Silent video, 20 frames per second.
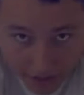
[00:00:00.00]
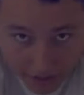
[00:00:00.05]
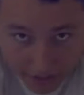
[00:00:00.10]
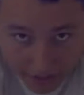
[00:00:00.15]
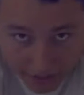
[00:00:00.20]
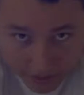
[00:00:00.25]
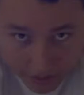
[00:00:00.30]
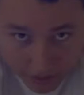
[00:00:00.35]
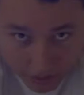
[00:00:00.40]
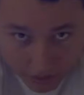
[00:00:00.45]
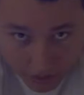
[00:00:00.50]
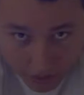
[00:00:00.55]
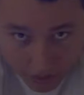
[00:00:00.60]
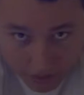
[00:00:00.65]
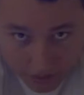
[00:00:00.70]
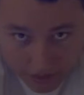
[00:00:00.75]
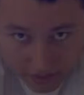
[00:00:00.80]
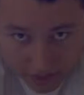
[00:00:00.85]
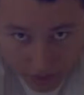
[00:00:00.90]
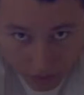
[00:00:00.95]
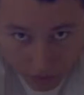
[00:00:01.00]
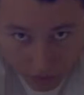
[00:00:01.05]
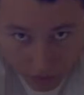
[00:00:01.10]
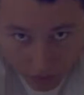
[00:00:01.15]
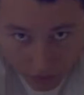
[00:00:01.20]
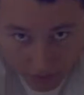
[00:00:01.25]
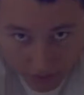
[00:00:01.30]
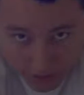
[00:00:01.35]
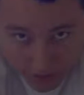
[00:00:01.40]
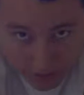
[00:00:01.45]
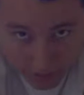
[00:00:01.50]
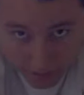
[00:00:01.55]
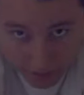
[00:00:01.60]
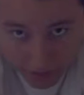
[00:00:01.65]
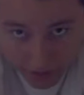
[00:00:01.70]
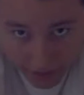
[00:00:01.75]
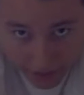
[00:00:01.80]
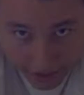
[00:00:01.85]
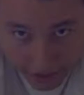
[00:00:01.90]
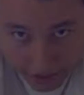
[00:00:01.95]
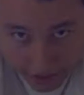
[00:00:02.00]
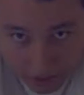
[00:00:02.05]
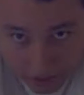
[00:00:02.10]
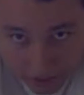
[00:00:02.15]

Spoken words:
And then you'll notice I'll rotate my